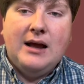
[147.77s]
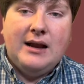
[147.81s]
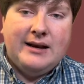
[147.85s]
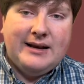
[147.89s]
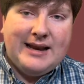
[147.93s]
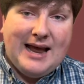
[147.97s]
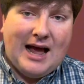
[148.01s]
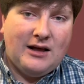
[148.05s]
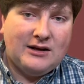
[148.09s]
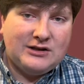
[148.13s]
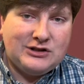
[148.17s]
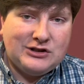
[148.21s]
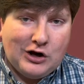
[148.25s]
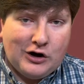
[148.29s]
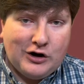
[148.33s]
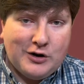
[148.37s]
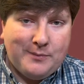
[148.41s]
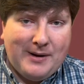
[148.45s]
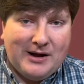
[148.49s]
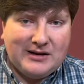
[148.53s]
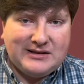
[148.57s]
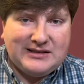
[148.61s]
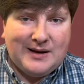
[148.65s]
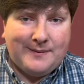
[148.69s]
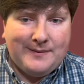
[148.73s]
Now let's talk
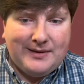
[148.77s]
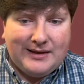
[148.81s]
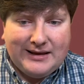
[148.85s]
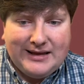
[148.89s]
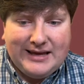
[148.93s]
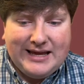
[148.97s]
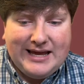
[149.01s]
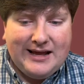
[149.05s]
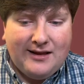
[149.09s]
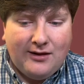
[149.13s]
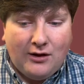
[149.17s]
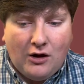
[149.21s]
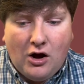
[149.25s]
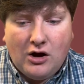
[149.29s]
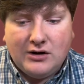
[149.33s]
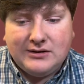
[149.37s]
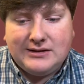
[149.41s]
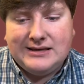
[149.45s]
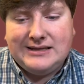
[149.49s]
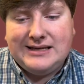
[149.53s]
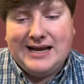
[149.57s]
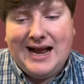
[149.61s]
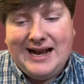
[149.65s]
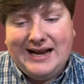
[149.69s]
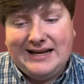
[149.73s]
about some of the key
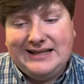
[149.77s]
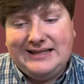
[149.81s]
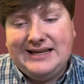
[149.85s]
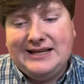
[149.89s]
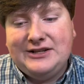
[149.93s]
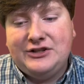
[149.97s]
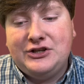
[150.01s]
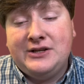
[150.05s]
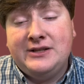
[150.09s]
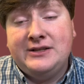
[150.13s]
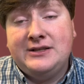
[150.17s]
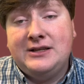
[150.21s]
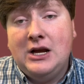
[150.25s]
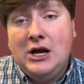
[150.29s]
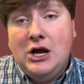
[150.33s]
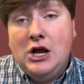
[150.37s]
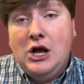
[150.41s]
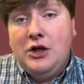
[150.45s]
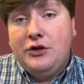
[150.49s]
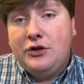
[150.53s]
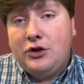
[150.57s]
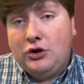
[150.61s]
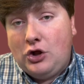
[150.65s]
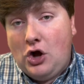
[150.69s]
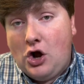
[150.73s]
losses and additions.
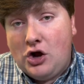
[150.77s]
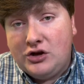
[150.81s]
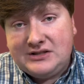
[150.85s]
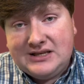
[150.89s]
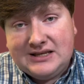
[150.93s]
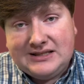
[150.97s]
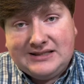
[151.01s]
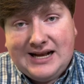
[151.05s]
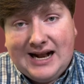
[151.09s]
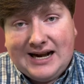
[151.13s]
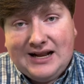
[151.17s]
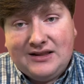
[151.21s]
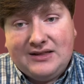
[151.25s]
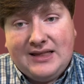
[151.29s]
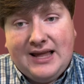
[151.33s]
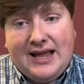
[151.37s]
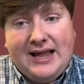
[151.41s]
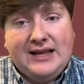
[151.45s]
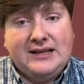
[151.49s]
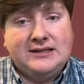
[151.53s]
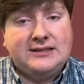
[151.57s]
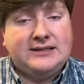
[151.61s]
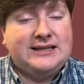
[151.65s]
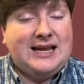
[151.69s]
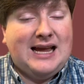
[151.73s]
The losses side of
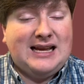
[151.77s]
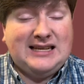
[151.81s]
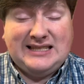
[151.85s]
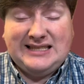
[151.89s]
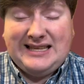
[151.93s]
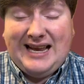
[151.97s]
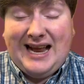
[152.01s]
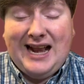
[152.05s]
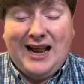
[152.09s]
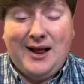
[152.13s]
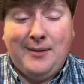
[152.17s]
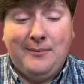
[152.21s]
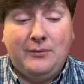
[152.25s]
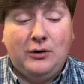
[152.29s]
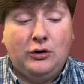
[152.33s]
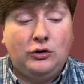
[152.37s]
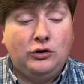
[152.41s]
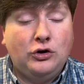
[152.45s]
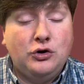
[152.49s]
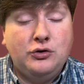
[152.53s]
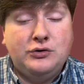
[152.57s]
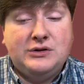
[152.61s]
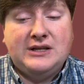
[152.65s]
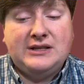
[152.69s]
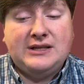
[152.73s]
things, Texas A&M
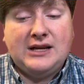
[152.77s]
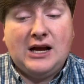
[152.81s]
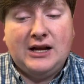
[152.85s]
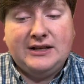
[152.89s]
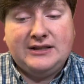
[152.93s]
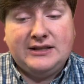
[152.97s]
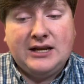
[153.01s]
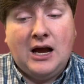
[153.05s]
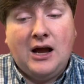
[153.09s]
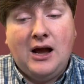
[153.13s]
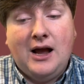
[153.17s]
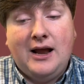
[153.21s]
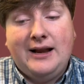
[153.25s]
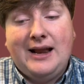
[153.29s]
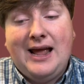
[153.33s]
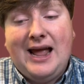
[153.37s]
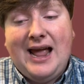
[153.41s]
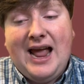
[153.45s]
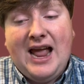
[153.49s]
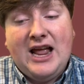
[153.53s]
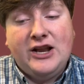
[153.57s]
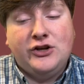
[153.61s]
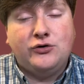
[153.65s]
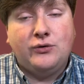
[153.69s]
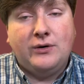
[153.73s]
loses a ton.
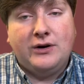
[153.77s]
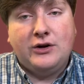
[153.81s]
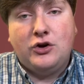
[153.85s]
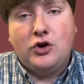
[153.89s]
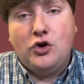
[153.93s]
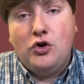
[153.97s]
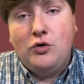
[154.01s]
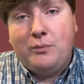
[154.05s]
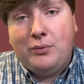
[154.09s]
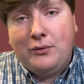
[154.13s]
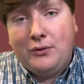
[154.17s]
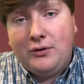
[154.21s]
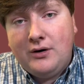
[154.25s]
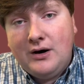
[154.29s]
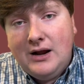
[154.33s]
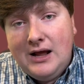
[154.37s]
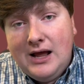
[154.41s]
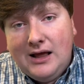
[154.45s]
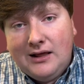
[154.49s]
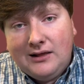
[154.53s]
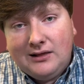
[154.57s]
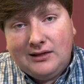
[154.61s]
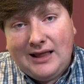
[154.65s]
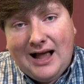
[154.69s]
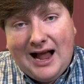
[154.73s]
Edgerrin Cooper,
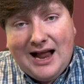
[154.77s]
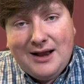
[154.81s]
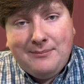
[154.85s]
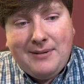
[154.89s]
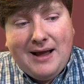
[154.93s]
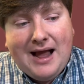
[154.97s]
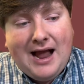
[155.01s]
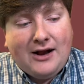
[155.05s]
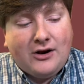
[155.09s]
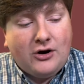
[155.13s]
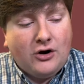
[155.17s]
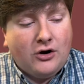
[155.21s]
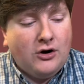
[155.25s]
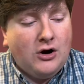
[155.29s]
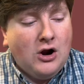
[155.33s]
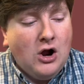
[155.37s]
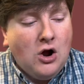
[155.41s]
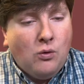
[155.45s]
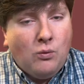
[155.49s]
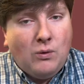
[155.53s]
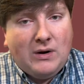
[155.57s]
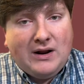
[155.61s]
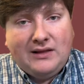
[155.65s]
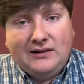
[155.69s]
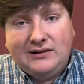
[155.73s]
linebacker,
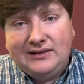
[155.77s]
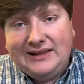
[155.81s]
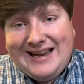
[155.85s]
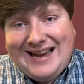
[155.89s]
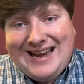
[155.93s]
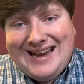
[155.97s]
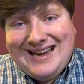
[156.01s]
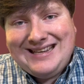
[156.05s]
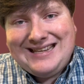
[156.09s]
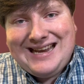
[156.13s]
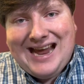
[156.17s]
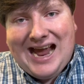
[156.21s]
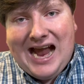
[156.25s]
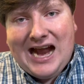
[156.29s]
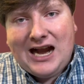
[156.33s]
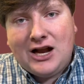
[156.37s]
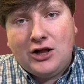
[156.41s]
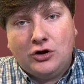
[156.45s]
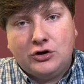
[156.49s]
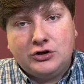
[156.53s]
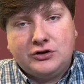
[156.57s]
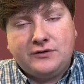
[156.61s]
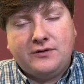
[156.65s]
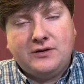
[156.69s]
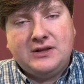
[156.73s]
one of the leading
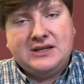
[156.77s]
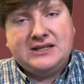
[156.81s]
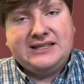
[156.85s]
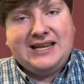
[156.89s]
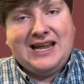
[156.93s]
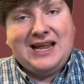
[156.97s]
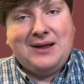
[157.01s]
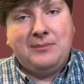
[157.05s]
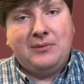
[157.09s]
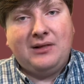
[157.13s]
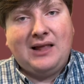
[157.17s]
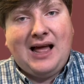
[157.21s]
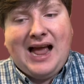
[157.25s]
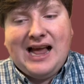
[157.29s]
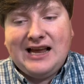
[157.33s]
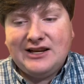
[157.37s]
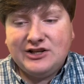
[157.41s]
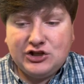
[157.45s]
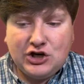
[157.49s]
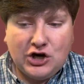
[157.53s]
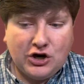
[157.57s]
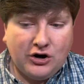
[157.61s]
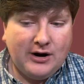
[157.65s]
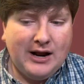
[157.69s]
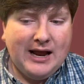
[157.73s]
tacklers for this team
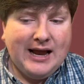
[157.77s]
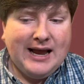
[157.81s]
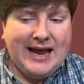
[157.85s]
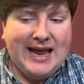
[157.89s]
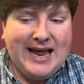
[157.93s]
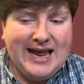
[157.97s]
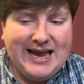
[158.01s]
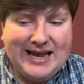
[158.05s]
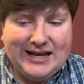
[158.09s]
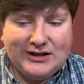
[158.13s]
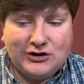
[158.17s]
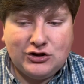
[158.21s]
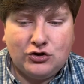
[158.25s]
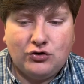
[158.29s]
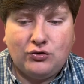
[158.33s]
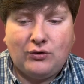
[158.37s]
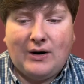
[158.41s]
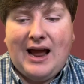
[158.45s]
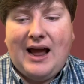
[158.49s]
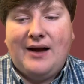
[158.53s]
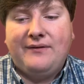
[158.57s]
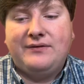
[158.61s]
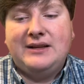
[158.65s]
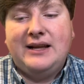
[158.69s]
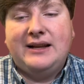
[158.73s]
last year. He gets
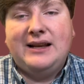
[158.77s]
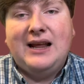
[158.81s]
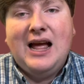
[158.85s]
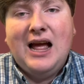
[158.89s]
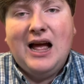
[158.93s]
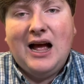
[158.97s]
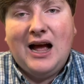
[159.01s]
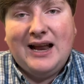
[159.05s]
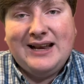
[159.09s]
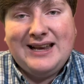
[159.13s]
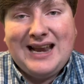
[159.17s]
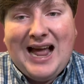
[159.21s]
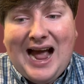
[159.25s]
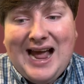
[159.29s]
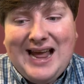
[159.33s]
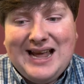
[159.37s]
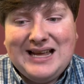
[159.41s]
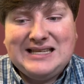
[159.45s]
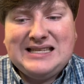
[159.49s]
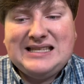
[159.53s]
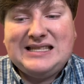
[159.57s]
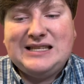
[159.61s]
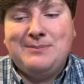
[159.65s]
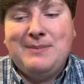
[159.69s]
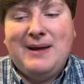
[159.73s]
drafted. Anaya
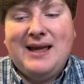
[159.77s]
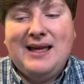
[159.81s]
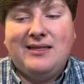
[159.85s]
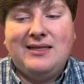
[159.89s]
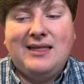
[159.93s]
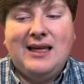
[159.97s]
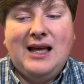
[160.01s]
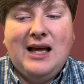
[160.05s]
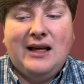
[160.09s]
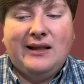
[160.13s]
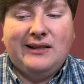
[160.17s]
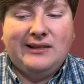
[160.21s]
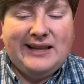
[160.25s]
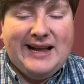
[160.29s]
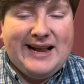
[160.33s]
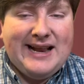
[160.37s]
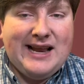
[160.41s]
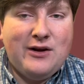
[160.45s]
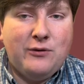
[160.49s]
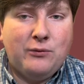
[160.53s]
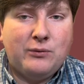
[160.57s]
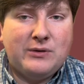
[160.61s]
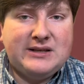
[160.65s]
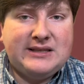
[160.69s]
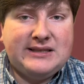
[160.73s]
Smith,
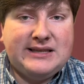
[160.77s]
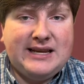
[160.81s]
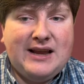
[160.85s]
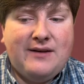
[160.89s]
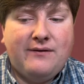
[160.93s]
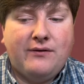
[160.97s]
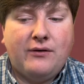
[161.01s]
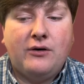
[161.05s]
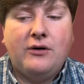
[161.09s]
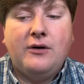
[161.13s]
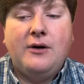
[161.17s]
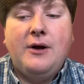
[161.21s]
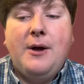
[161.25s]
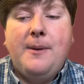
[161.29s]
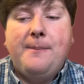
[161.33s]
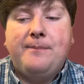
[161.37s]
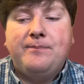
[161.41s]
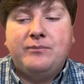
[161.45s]
leading receiver.